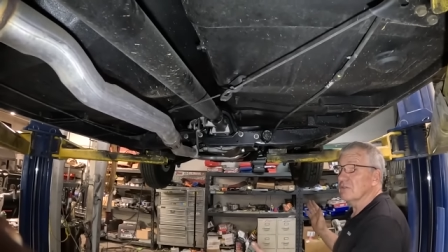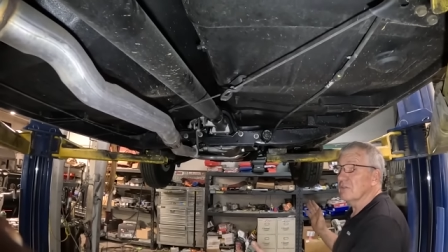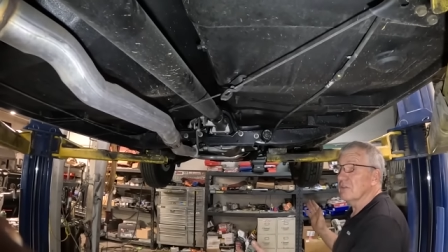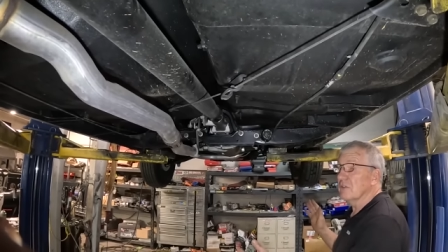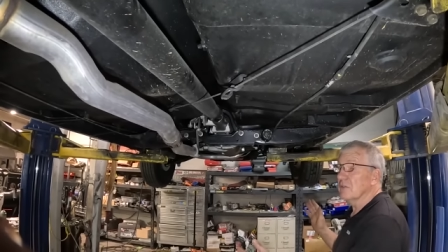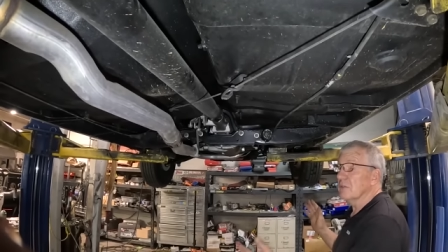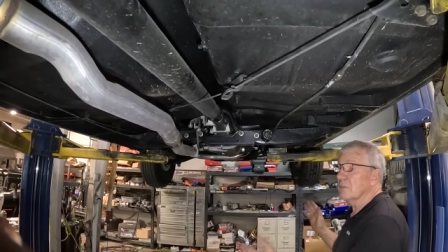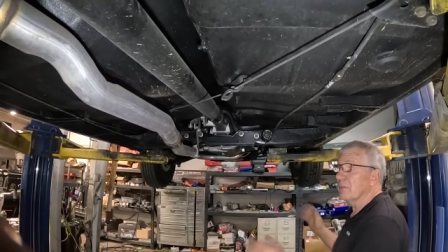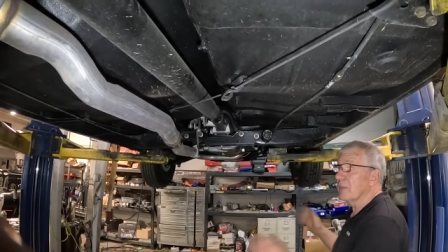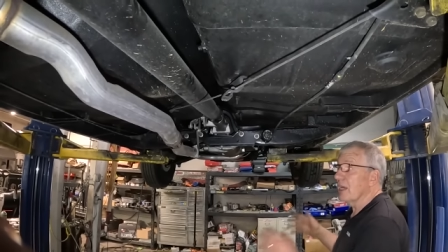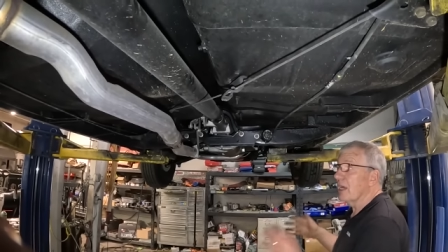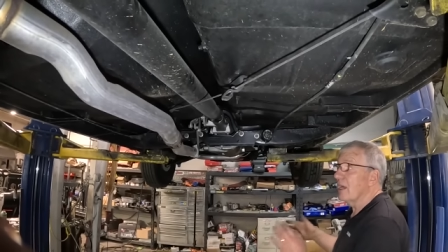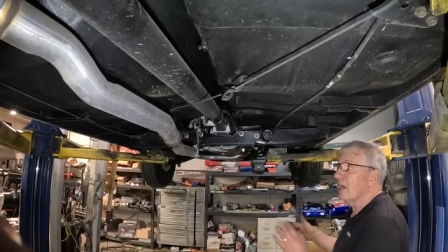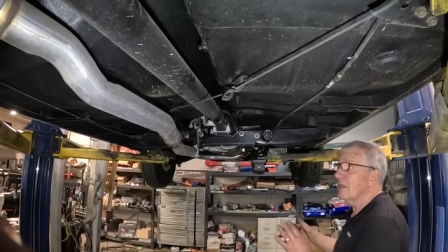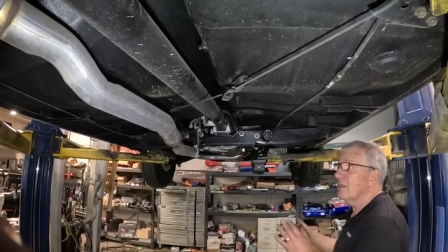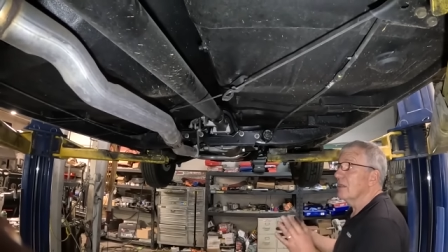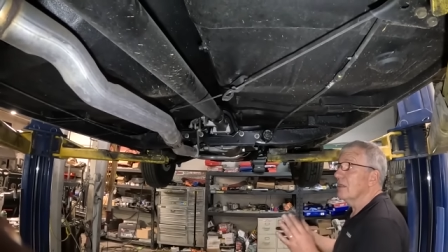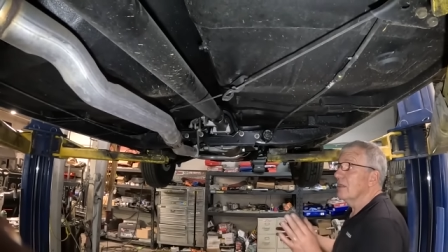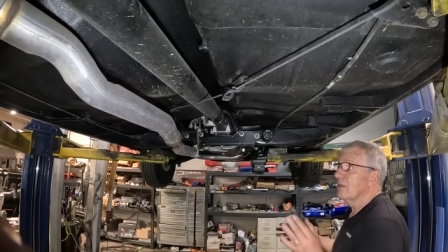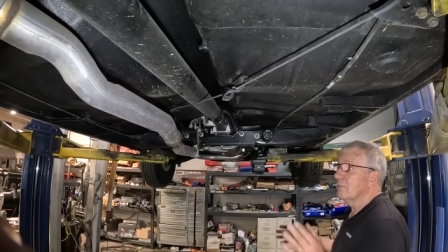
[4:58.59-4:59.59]
further
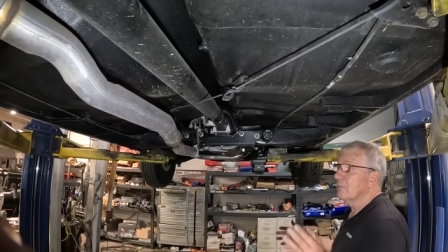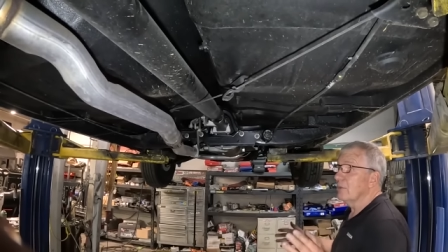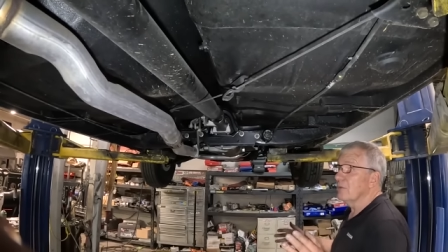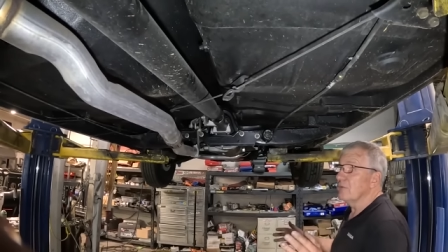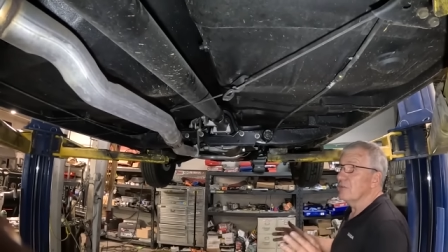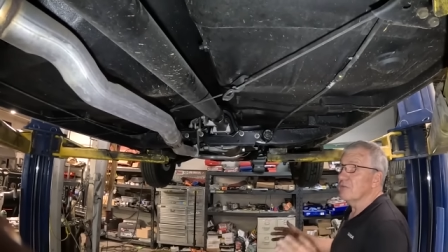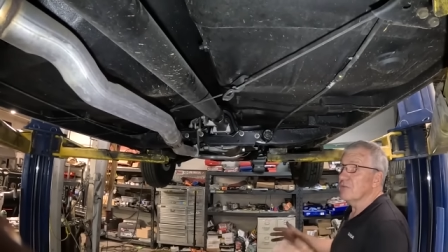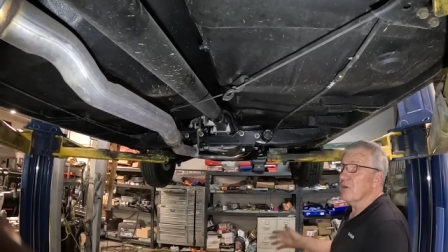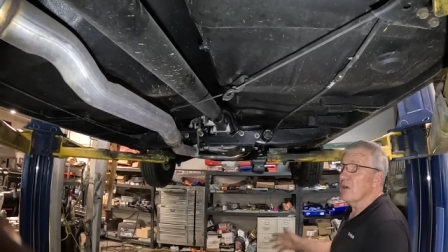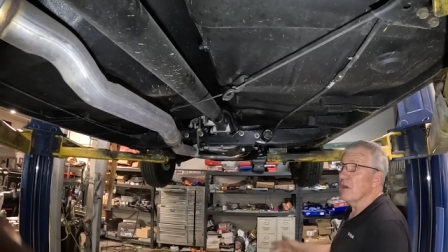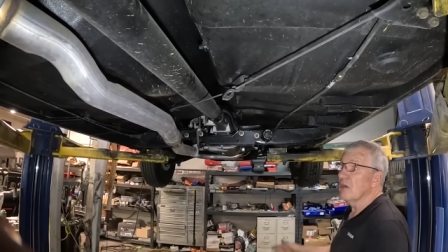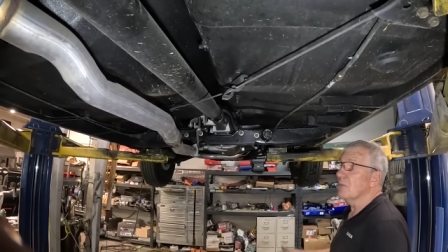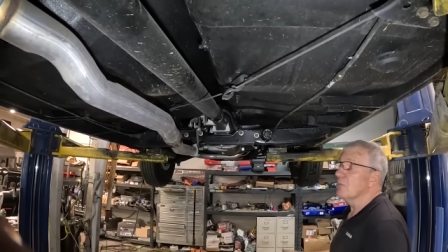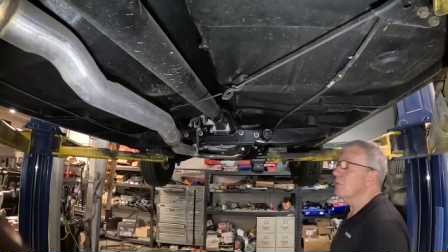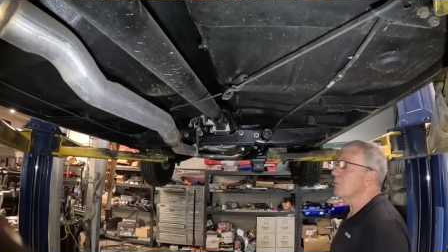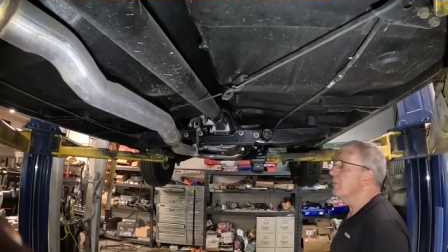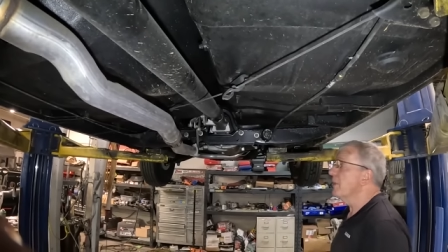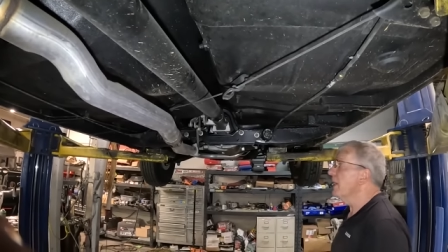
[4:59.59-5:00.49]
apart, moved the firewall